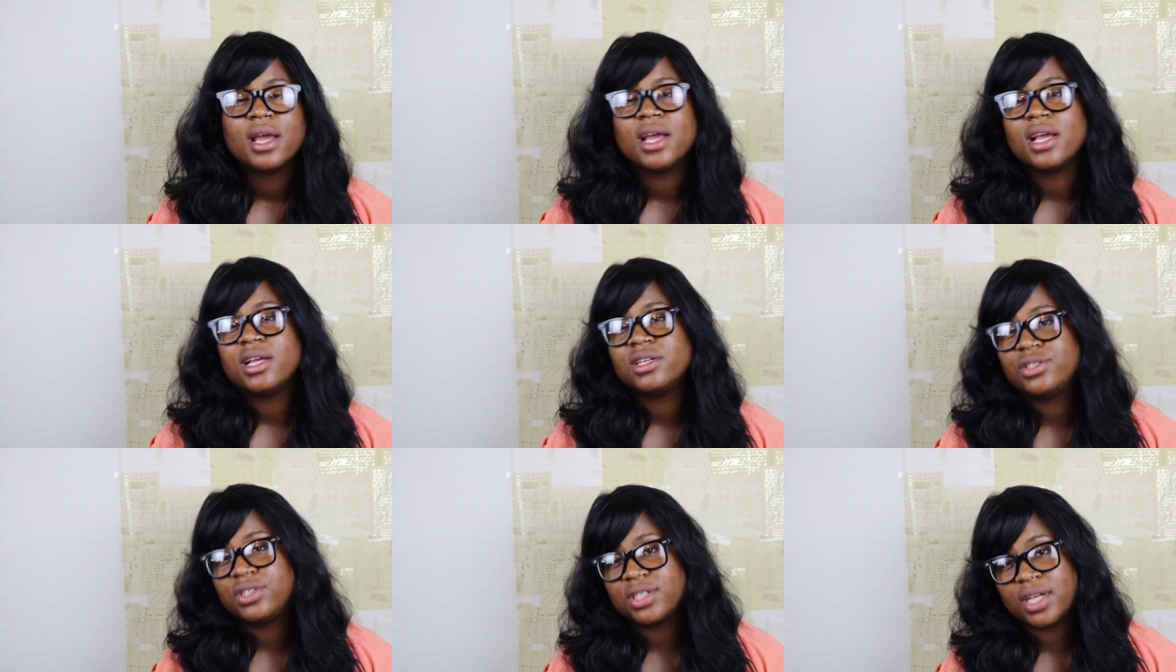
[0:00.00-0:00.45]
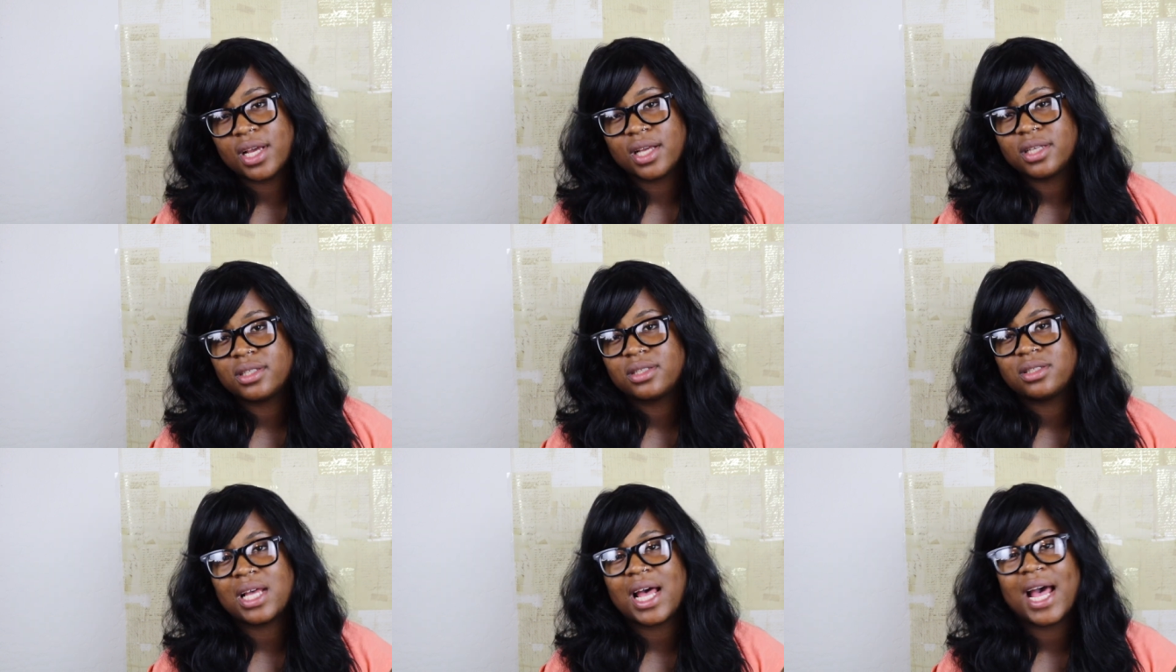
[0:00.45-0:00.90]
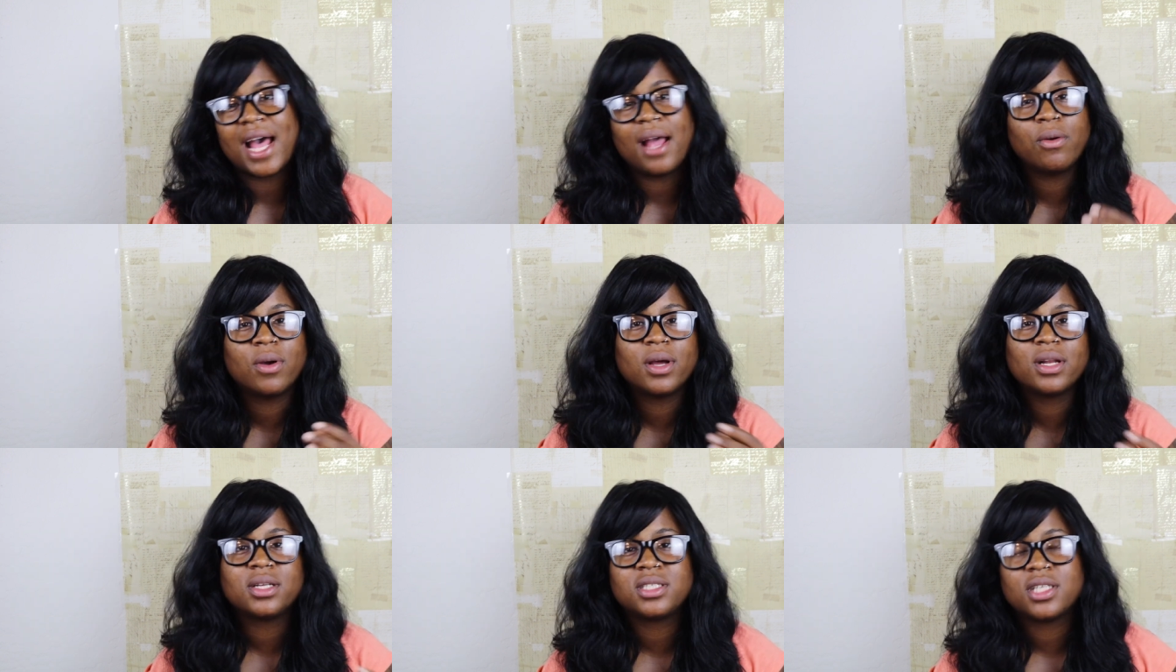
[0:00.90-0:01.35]
It's just,
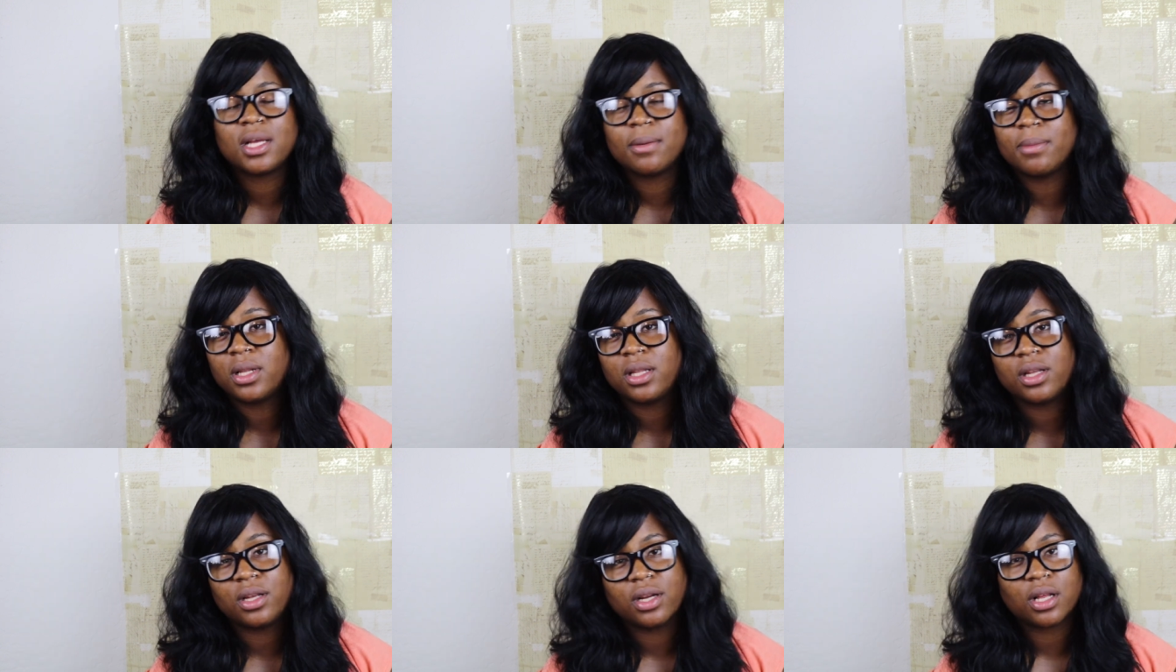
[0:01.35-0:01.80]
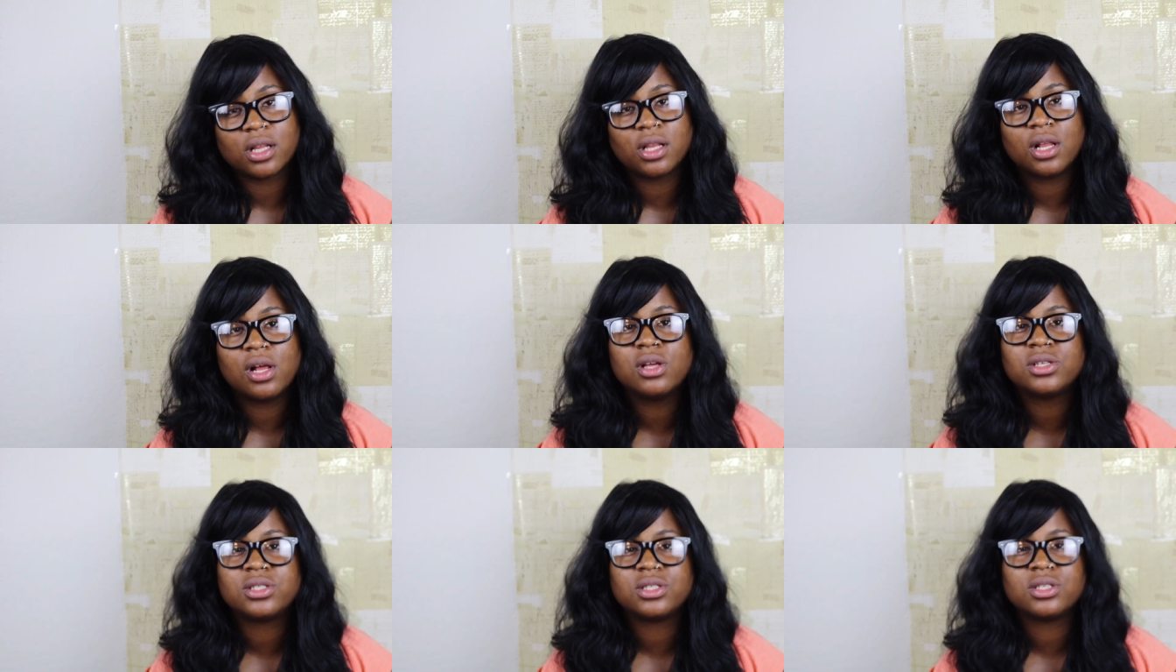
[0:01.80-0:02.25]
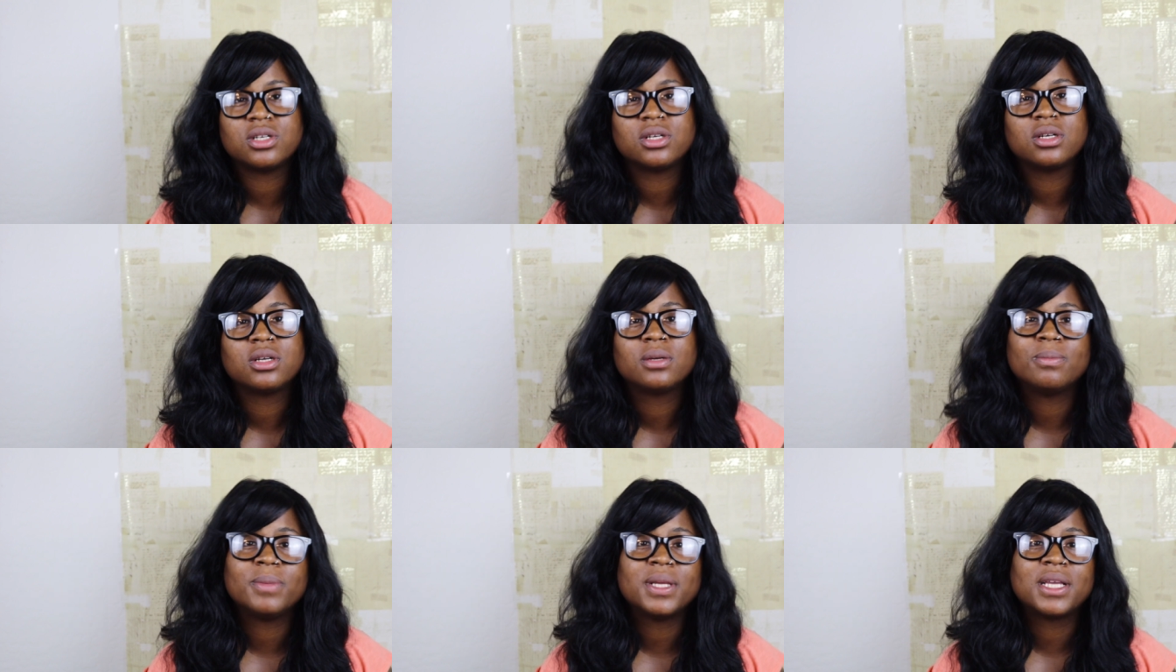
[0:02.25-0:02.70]
I'm a little
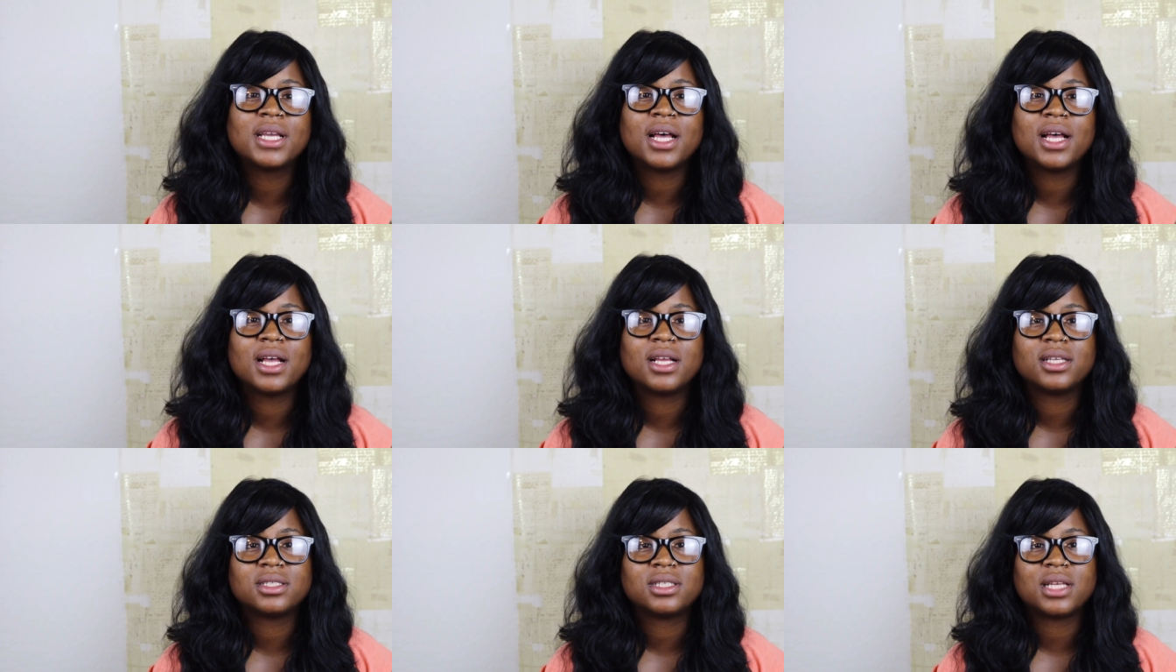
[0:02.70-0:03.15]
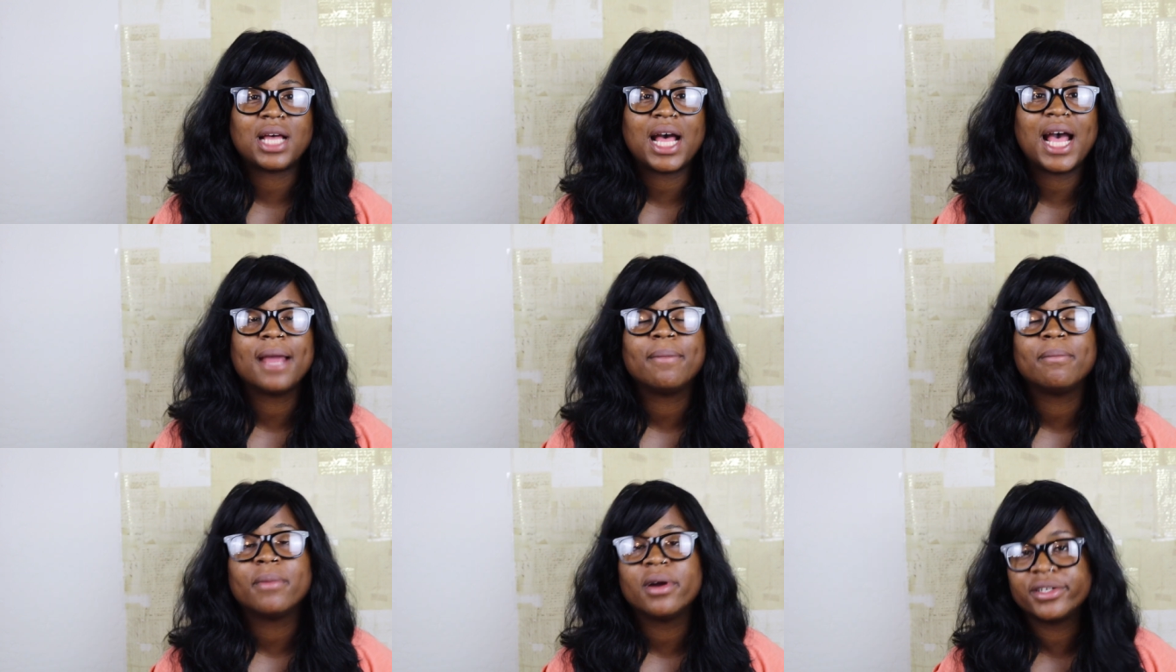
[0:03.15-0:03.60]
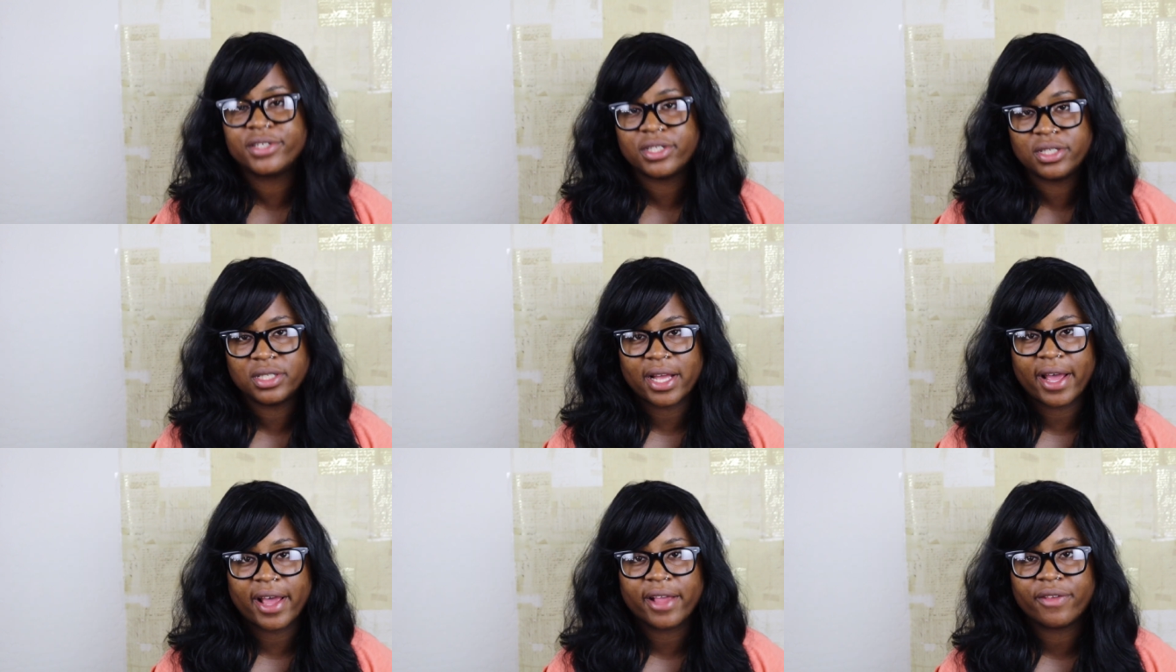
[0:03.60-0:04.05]
closer because I
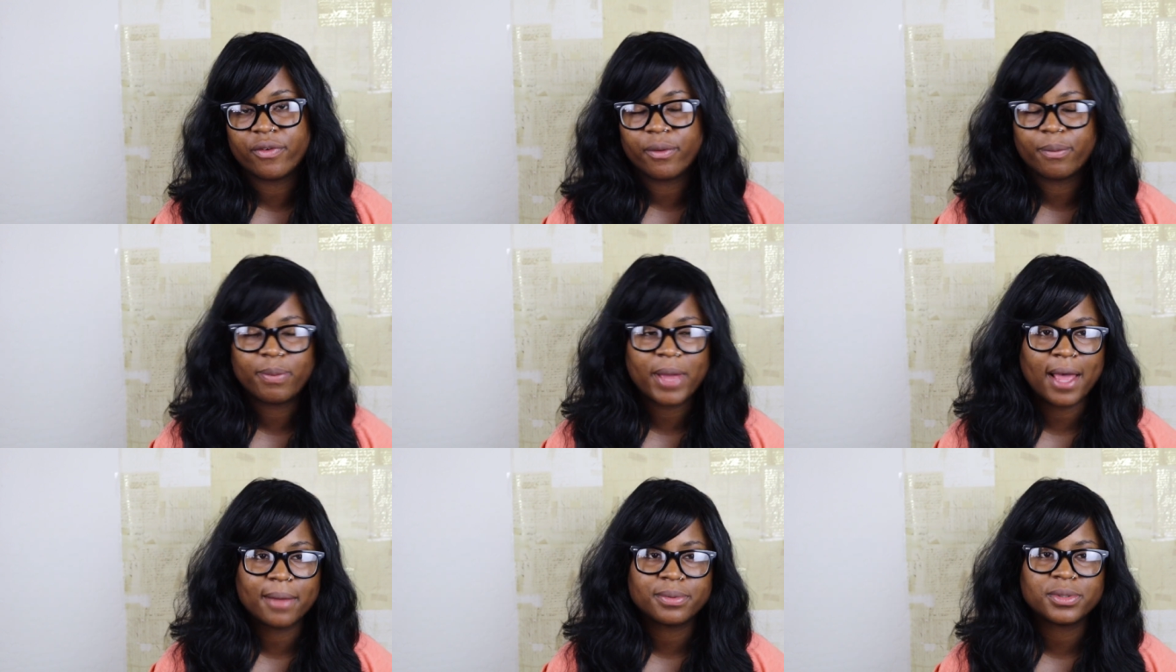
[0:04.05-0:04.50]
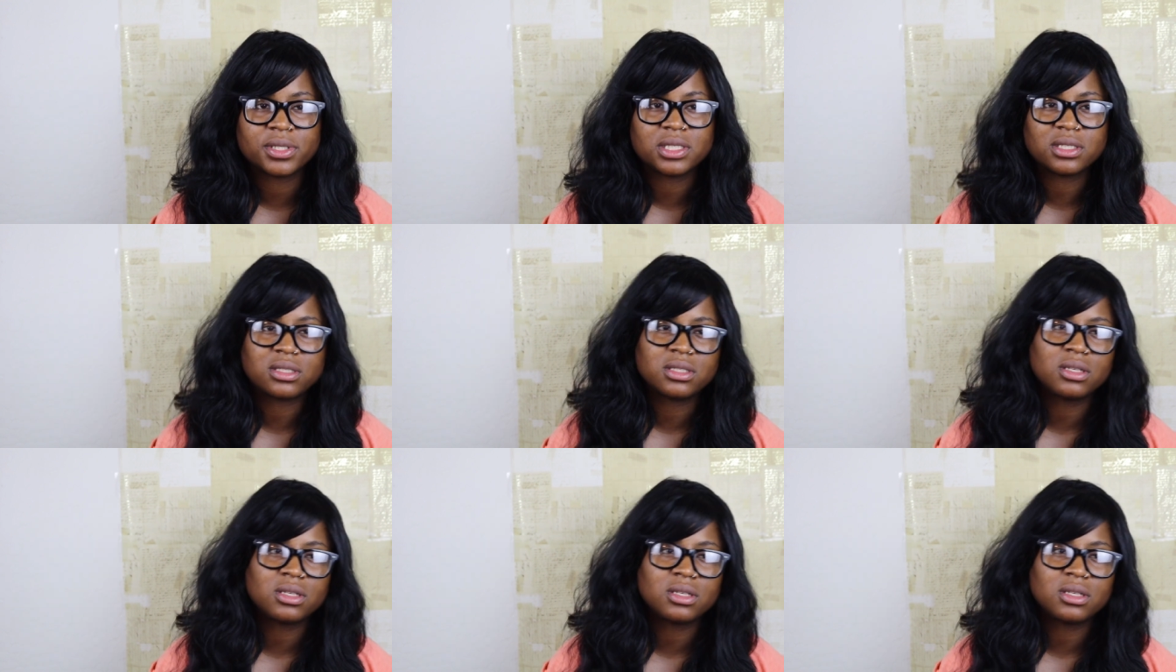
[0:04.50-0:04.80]
merchandise for Pepsi.